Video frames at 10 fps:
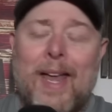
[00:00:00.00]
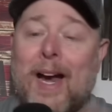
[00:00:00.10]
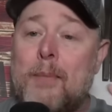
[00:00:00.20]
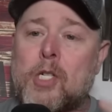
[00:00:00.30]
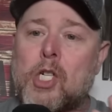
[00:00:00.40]

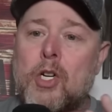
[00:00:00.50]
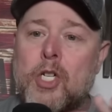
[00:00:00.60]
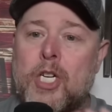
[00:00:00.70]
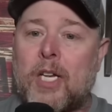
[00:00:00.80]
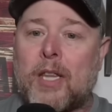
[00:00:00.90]
And I'm
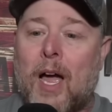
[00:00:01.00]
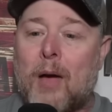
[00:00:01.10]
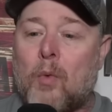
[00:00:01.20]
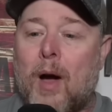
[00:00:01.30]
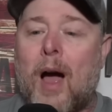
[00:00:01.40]
sure she
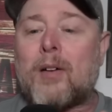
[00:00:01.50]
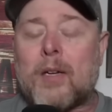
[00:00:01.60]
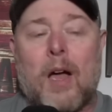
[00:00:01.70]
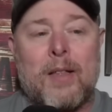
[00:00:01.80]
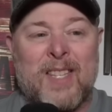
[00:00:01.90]
thought,
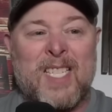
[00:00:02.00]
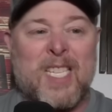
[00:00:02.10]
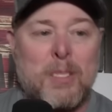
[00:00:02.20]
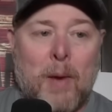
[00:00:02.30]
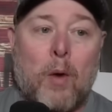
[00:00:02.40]
well,
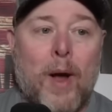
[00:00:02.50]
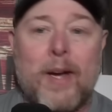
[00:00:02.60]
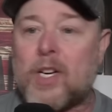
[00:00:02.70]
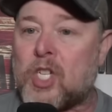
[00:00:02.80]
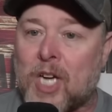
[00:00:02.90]
this is my
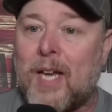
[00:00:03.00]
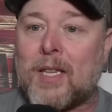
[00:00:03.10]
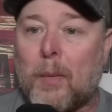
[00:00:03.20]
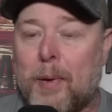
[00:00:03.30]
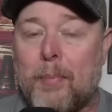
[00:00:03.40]
way to
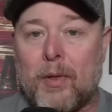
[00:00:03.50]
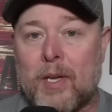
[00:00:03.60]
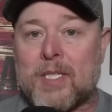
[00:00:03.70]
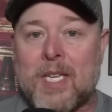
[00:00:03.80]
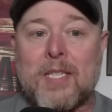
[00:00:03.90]
shade the people
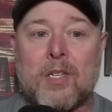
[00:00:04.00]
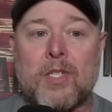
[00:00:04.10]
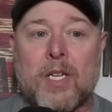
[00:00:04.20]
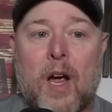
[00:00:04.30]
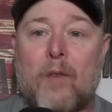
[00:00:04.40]
that says
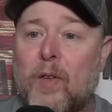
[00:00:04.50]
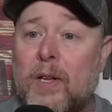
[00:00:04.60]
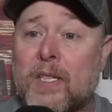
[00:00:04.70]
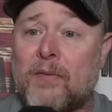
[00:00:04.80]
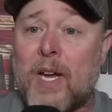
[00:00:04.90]
there's a
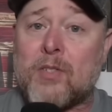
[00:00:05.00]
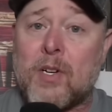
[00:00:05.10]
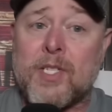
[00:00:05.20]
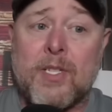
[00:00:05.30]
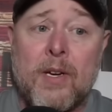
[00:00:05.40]
conflict of
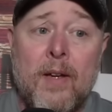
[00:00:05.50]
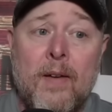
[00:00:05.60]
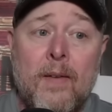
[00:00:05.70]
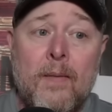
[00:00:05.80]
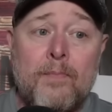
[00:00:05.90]
interest.
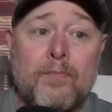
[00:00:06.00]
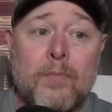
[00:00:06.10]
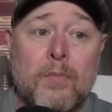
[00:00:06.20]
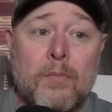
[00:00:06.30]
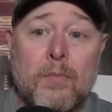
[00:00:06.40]

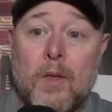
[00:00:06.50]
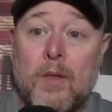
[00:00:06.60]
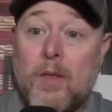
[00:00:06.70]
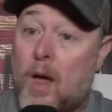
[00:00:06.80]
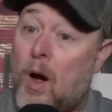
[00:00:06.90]

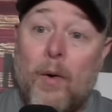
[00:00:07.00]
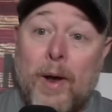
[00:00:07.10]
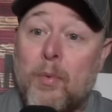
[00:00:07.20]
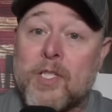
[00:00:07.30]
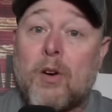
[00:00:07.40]

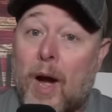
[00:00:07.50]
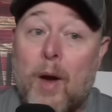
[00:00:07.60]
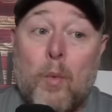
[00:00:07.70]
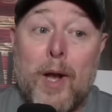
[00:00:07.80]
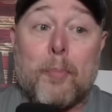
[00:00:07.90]
No, it was a
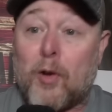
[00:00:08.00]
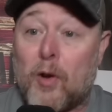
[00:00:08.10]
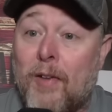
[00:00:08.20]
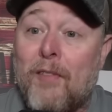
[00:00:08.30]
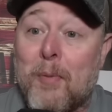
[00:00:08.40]
great way to
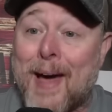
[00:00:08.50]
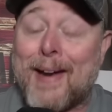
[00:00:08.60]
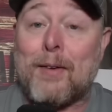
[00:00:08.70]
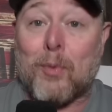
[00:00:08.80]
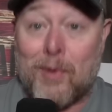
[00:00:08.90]
prove
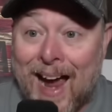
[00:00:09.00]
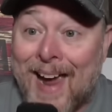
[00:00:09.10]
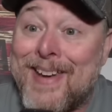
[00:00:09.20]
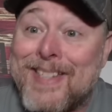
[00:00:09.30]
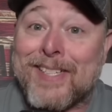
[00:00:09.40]
everybody
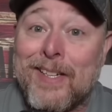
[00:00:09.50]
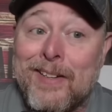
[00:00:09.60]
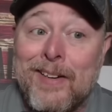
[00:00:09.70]
right.